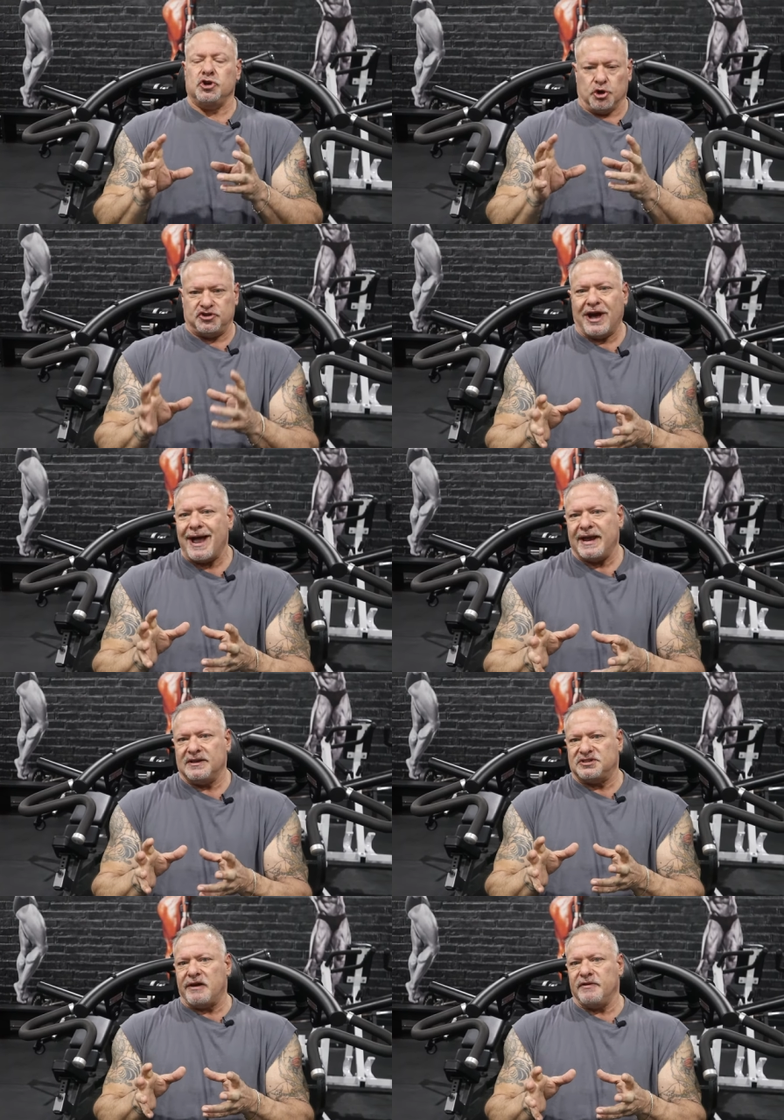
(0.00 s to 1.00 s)
Your diet
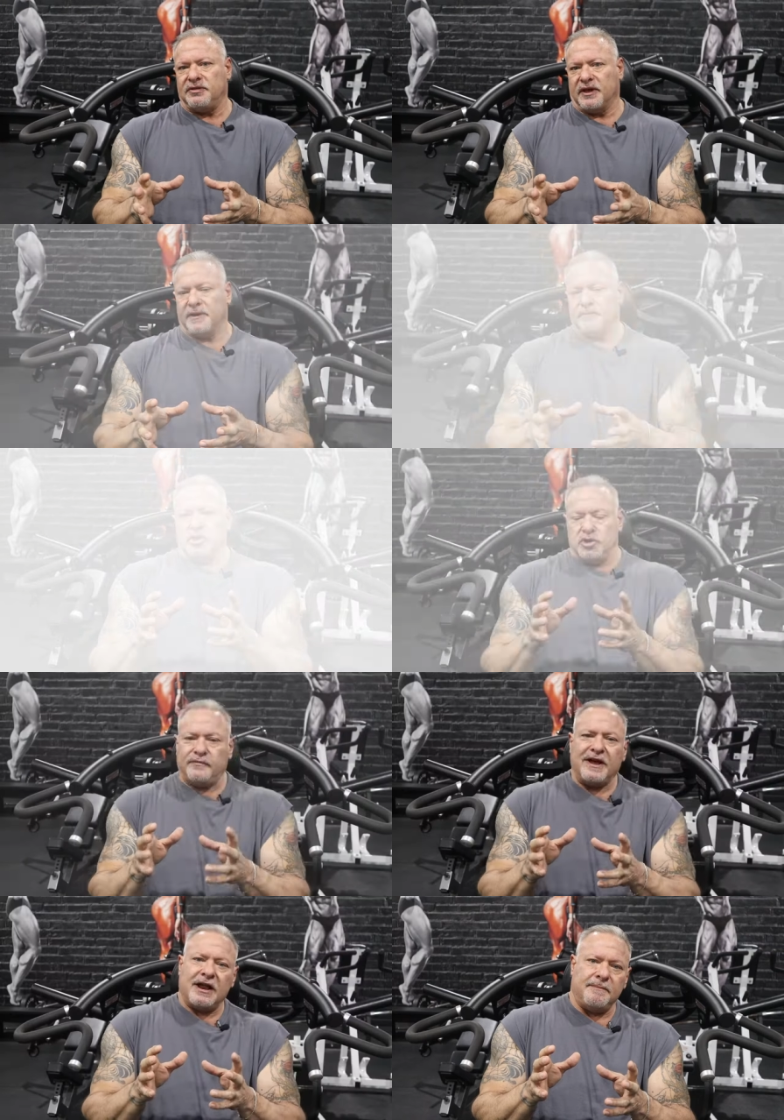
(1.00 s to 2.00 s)
is everything.
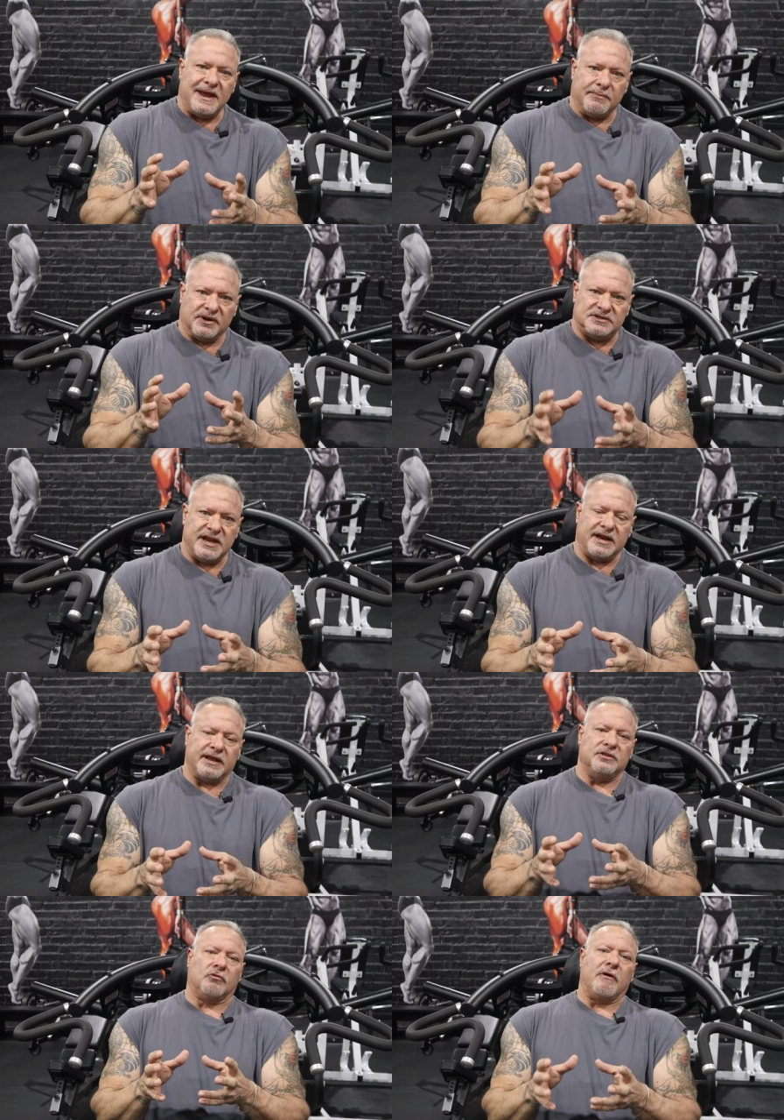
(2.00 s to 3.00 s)
You've got to be able to
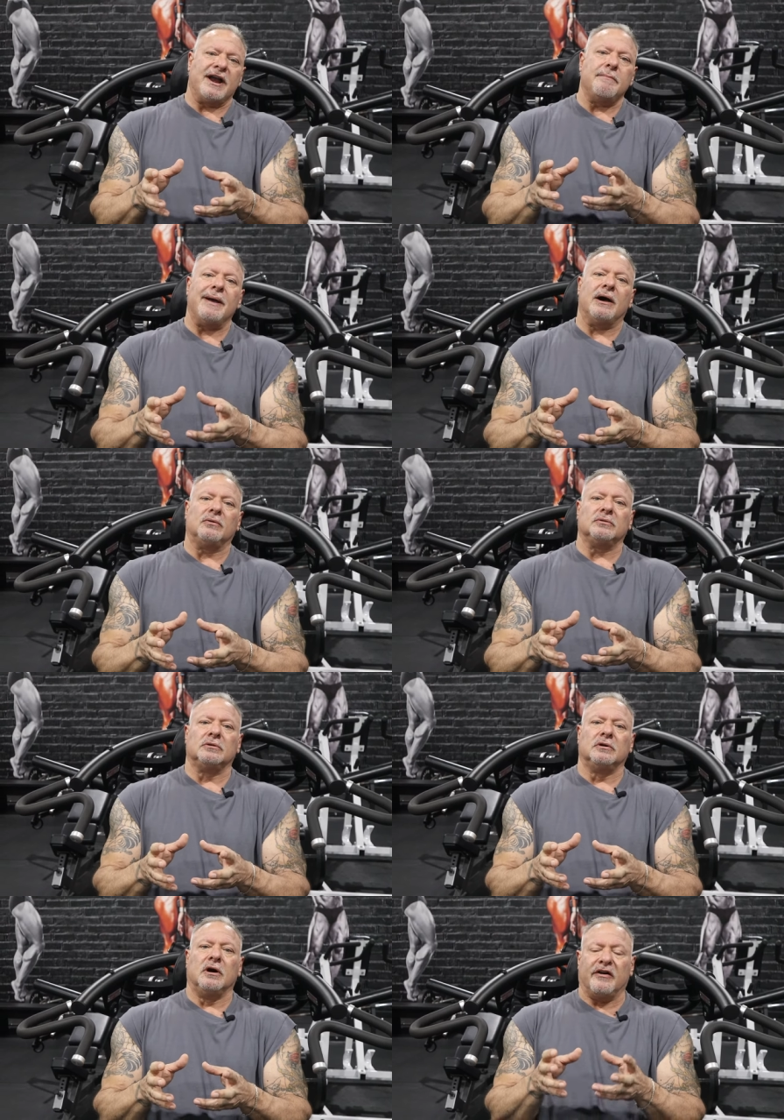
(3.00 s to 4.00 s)
take in the right amount
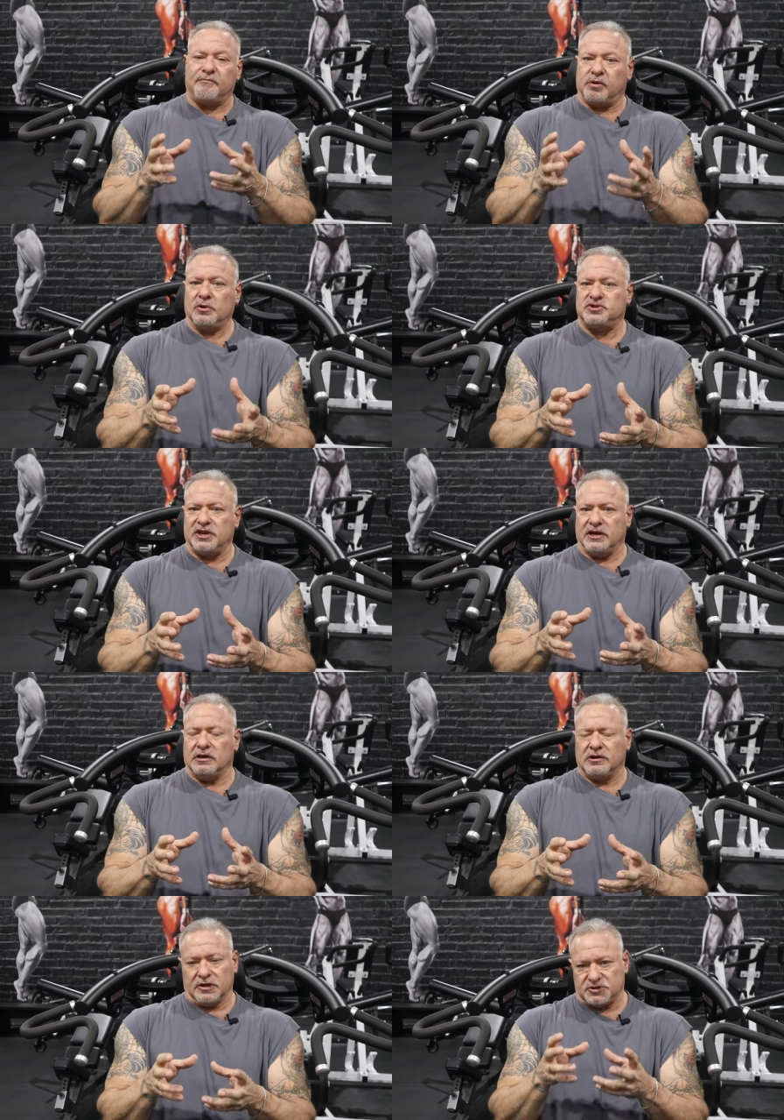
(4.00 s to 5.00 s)
of
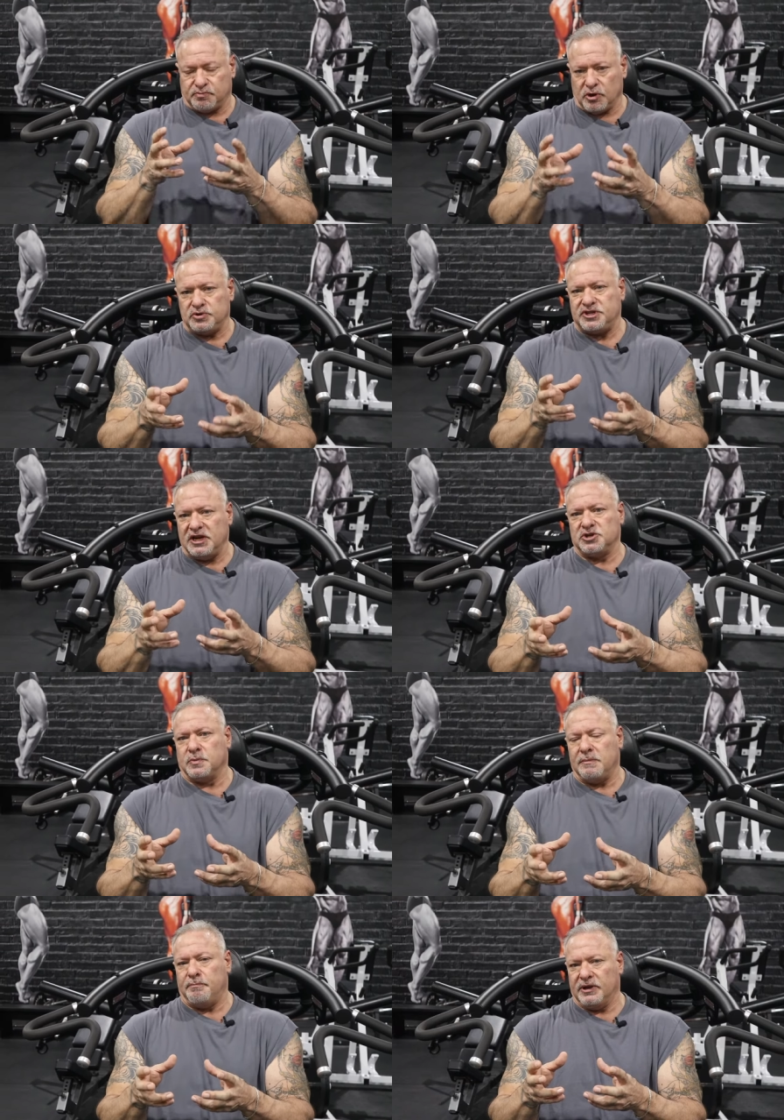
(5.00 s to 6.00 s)
protein because protein is
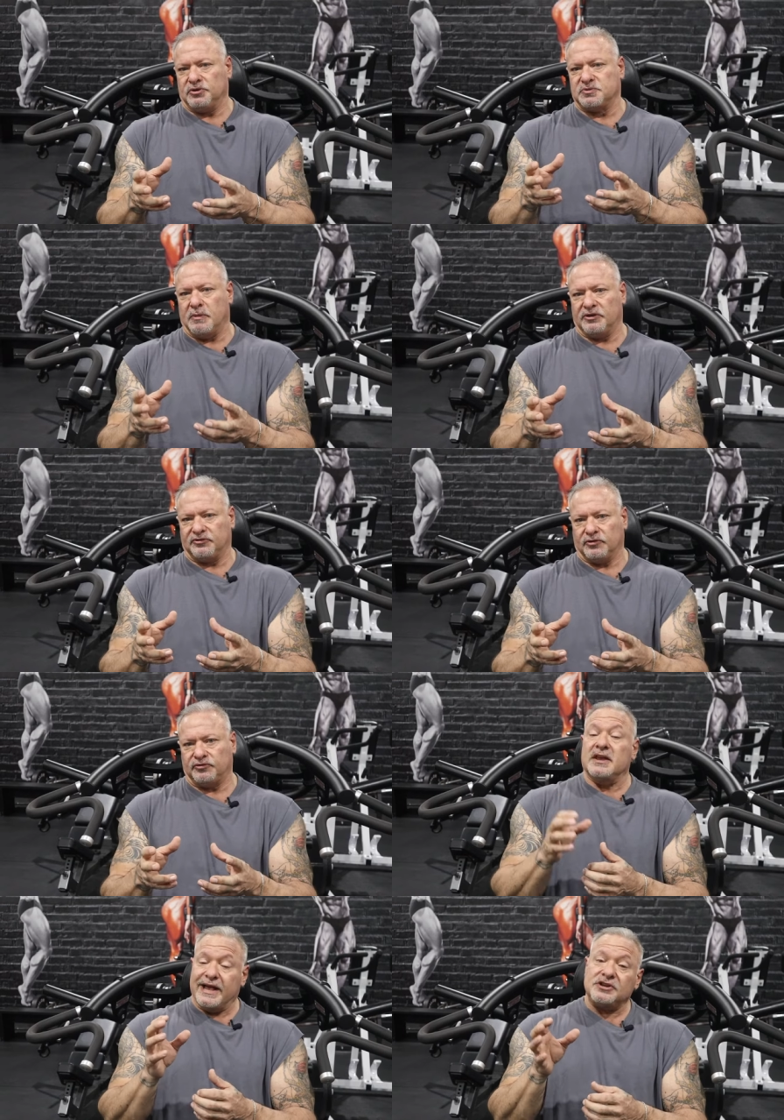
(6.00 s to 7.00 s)
what builds
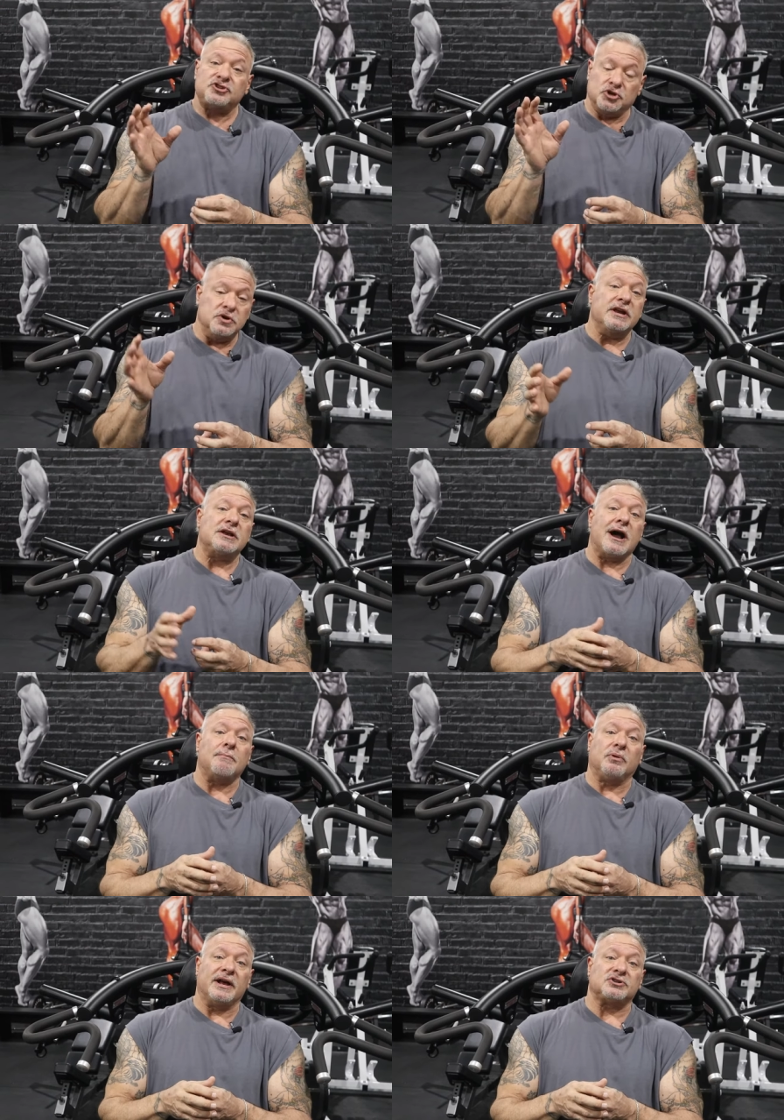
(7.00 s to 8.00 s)
muscles. Yes, you need
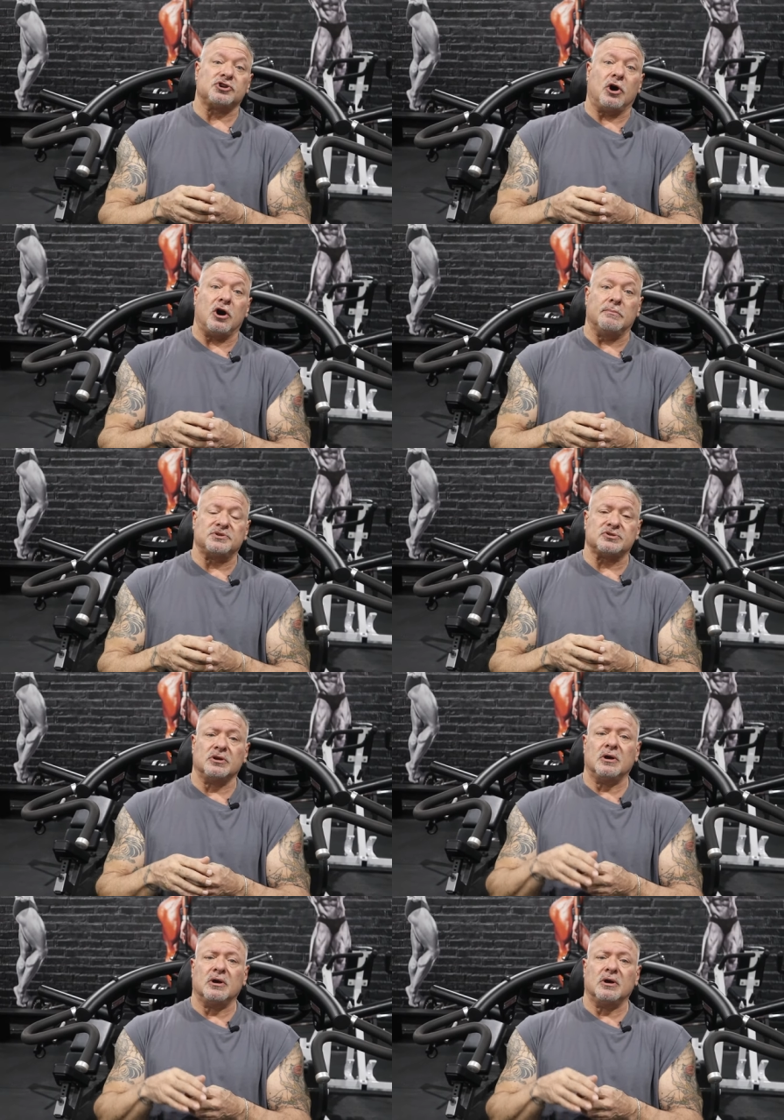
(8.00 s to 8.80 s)
complex carbs,